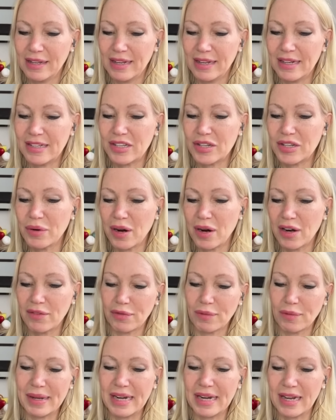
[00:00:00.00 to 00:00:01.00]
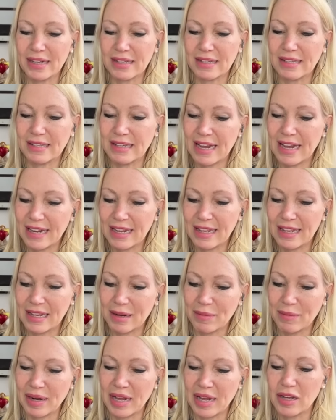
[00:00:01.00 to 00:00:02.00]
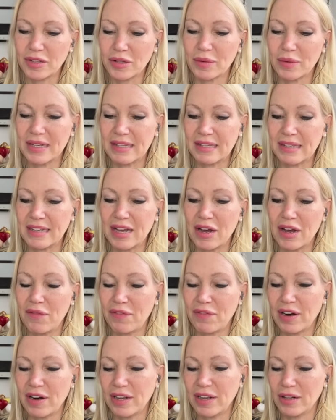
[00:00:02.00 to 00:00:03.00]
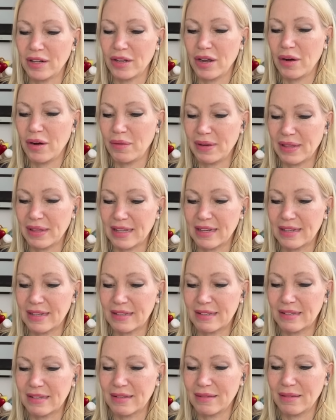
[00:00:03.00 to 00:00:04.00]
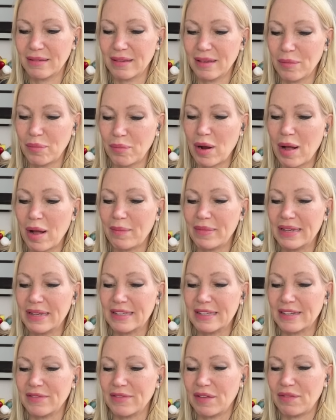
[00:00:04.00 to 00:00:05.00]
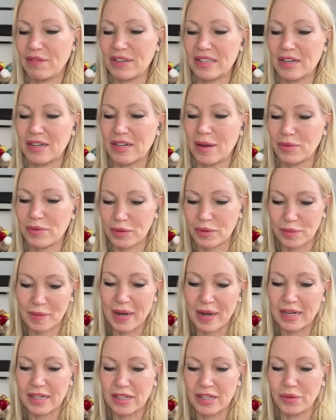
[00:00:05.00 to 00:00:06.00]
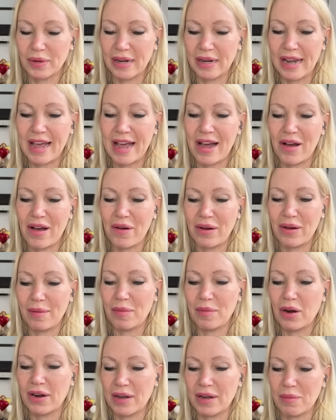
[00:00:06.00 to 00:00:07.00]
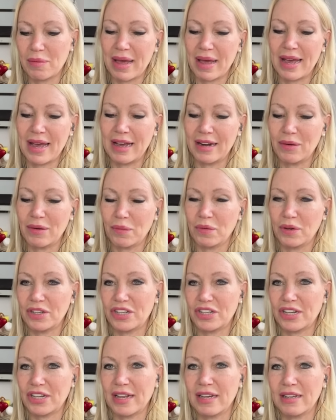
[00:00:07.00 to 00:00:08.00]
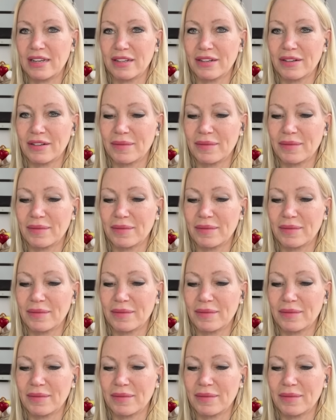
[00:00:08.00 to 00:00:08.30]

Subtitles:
It's too hard for me not to say anything, but I also want to see how far he'll go with this. The problem is, even if he stops responding to her now, I'm already mad. What should I do?